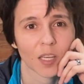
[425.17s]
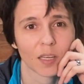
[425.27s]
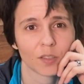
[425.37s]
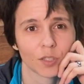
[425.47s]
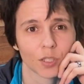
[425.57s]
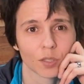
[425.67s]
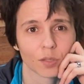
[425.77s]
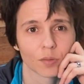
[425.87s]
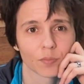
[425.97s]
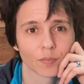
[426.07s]

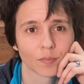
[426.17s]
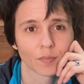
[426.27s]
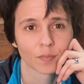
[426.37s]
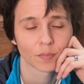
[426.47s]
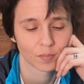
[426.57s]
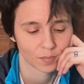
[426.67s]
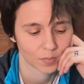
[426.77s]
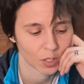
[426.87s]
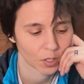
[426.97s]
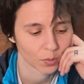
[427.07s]
energies,
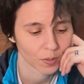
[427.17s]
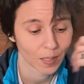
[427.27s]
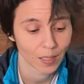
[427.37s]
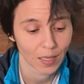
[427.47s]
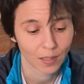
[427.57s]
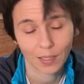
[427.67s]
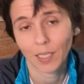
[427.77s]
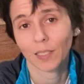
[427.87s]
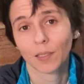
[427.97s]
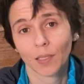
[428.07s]
you know, that again
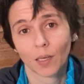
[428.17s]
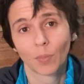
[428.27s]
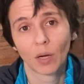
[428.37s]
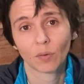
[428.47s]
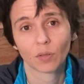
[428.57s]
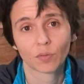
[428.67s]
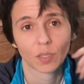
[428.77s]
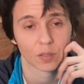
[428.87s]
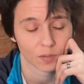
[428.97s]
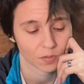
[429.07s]
needed to come up
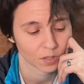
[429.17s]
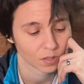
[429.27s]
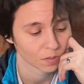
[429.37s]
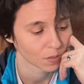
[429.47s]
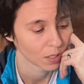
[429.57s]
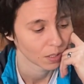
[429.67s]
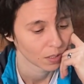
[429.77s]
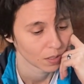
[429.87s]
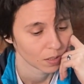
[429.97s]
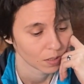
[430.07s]
for
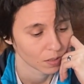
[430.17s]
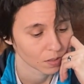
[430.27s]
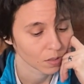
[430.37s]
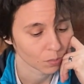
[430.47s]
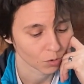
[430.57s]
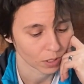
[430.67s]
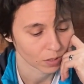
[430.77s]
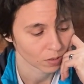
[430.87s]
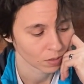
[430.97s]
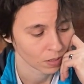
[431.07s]
some
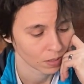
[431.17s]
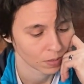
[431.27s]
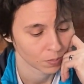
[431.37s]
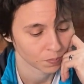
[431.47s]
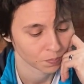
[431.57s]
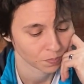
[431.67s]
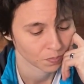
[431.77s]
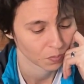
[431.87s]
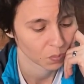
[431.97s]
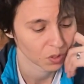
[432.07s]
reason.
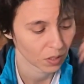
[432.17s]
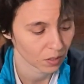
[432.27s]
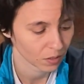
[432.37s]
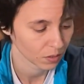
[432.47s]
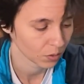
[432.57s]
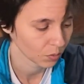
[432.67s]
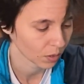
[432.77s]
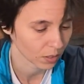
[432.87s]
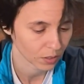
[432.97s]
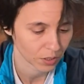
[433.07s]
But there you
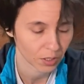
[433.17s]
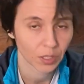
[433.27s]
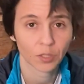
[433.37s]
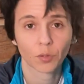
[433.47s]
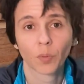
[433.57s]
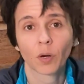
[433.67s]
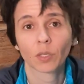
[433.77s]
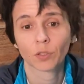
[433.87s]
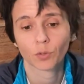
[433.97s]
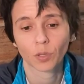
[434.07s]
are, standing in your
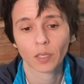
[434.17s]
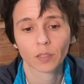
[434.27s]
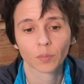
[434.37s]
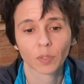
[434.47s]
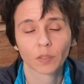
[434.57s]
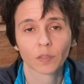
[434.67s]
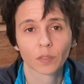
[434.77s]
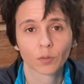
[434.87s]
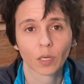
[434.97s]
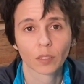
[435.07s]
power and trying to make
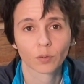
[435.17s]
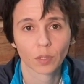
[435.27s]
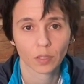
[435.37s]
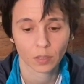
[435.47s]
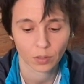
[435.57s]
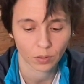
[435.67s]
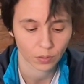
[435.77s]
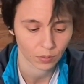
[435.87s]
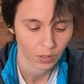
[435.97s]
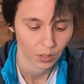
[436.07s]
things right, trying
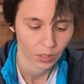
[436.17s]
to